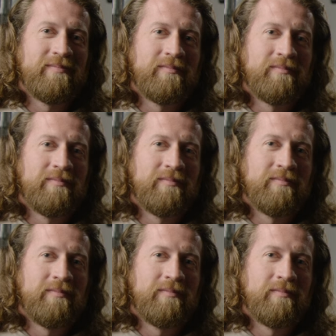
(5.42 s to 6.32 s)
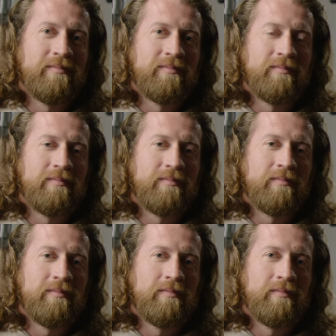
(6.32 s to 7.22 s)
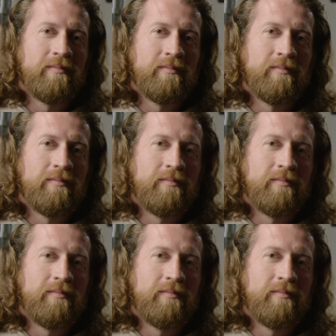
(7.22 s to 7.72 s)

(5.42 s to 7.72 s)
No words are spoken by the person on screen.